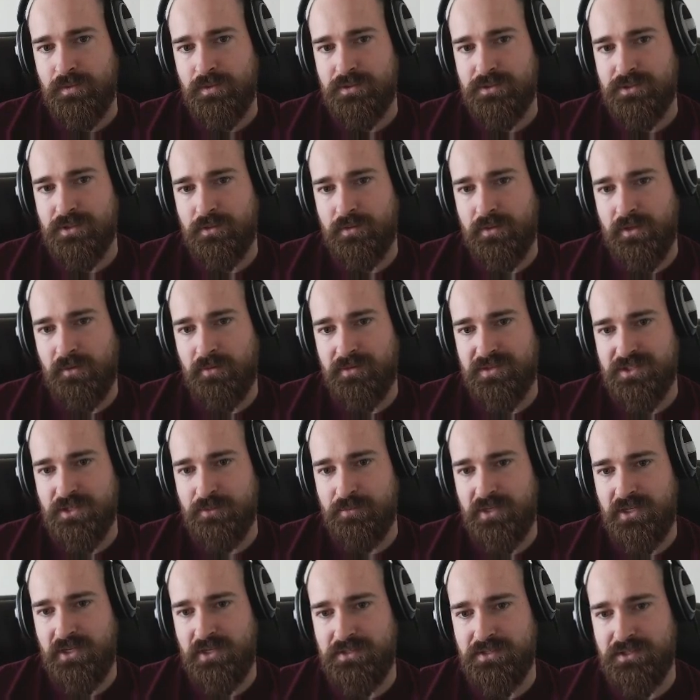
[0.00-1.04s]
So that'll
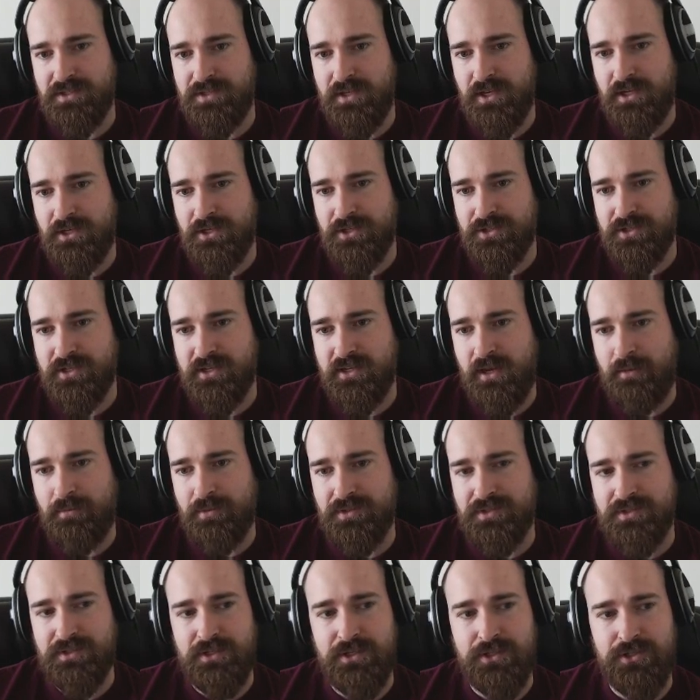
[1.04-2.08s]
still be an instantaneous
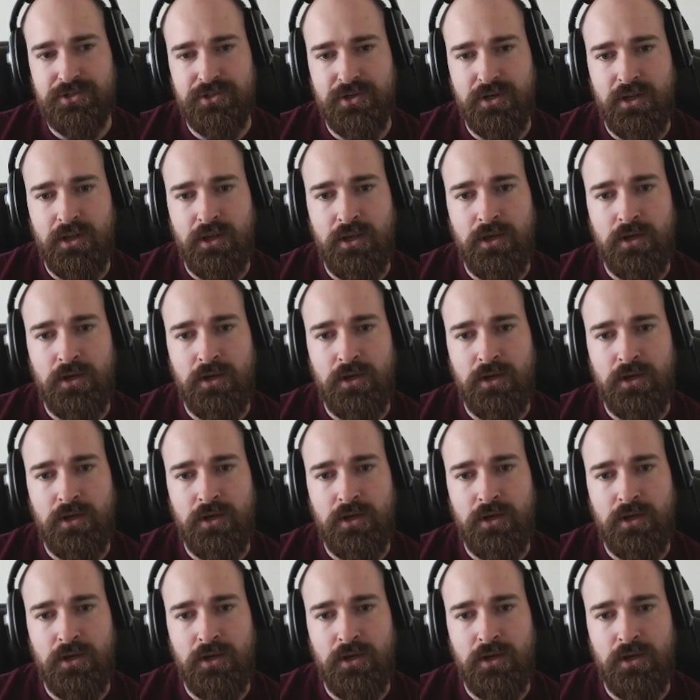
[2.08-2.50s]
capital siege.